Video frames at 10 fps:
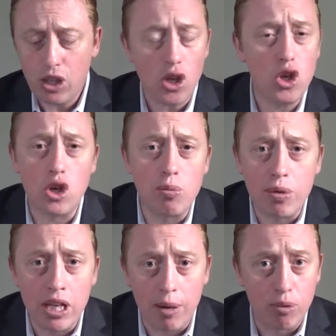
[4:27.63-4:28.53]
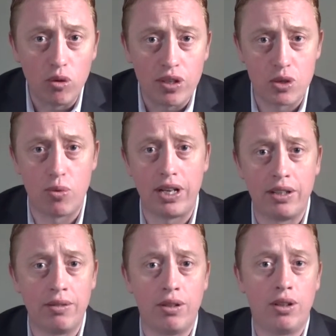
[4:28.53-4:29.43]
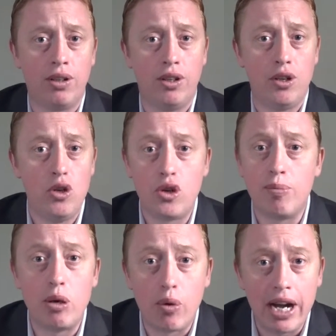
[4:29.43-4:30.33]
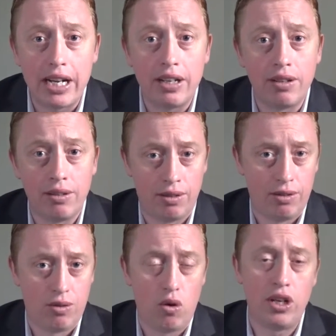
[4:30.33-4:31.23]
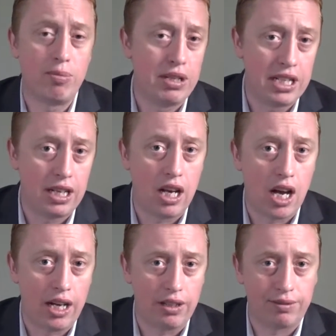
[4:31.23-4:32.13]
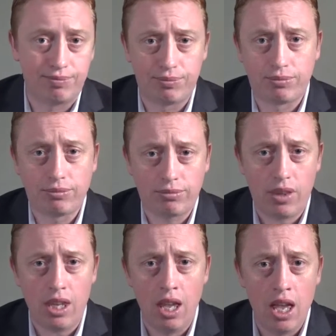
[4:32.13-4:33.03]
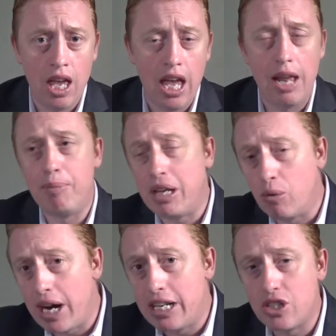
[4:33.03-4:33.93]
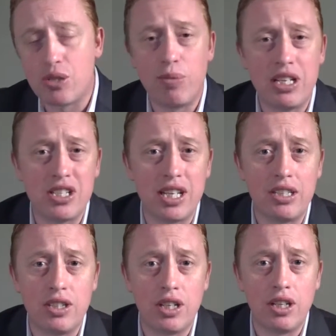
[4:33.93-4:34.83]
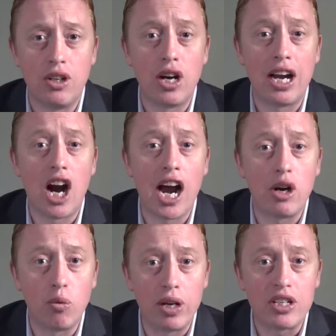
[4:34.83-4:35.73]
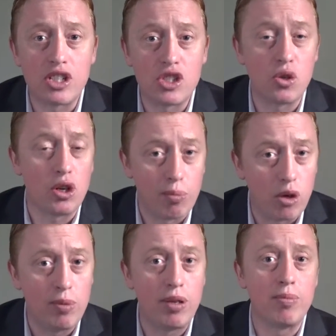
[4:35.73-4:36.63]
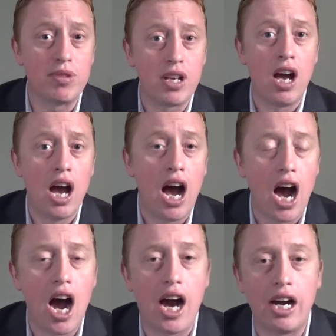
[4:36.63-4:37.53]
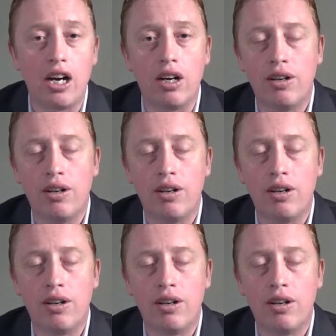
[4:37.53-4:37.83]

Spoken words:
You can be approved as written, you can be rated, or you can be declined. And being rated just means that you're at a higher risk, so your premium's higher.